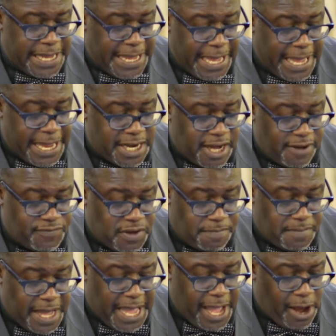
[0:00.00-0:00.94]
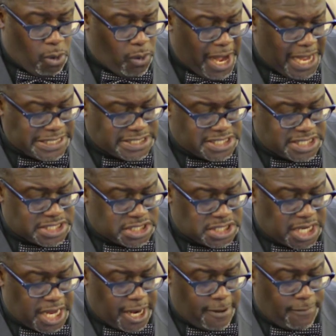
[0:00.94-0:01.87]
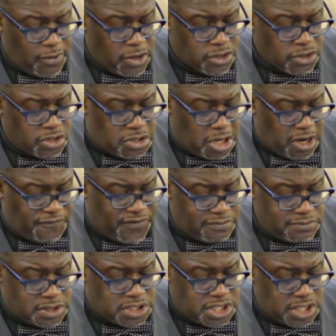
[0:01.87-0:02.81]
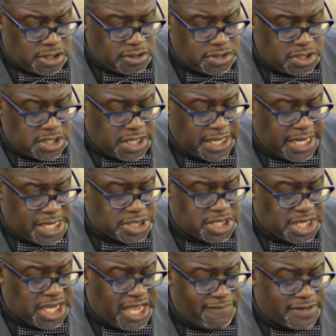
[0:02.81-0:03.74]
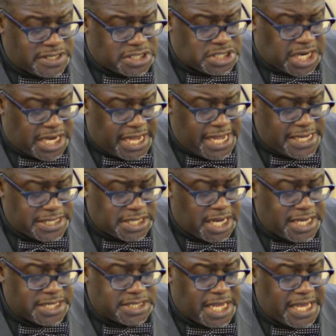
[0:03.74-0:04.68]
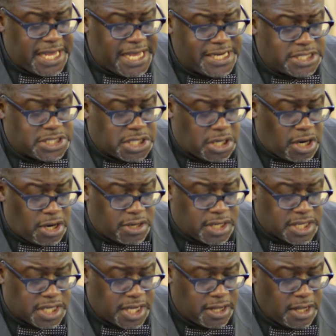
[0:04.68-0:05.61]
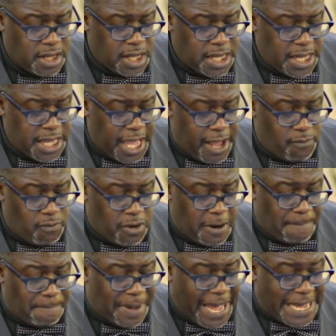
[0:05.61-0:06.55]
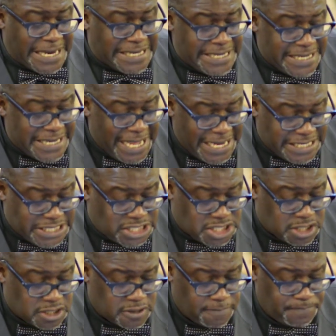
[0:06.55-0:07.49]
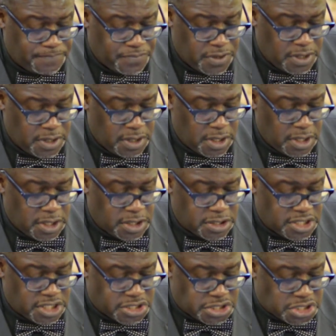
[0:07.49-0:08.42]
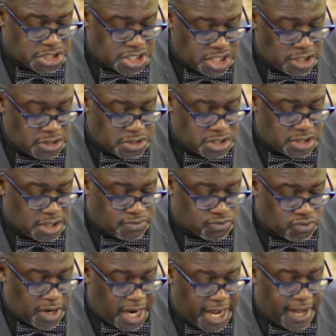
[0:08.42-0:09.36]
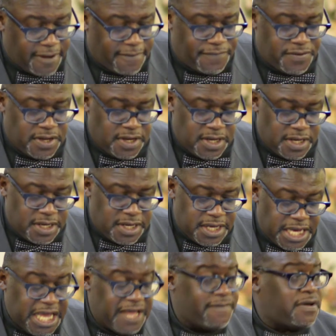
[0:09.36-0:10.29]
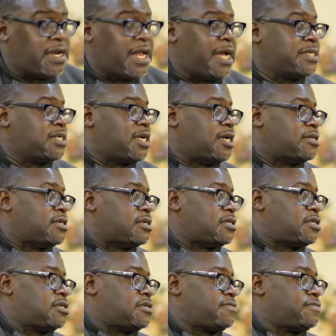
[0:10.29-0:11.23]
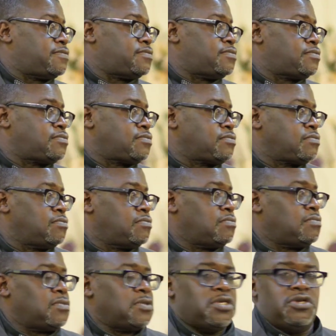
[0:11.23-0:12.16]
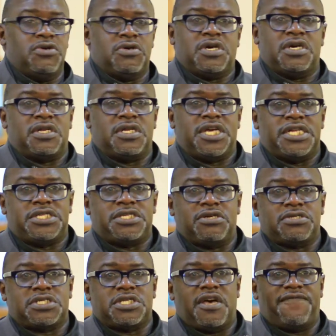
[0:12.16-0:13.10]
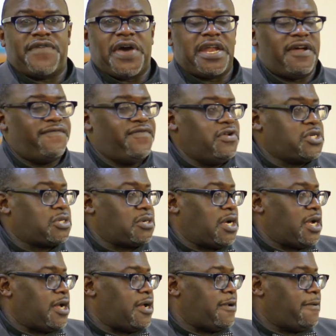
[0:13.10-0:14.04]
and of the mind. Watch this now. You go from children, he said he even changed us internally, and we're by nature the children of wrath, even as others. You couldn't get yourself out of your trouble.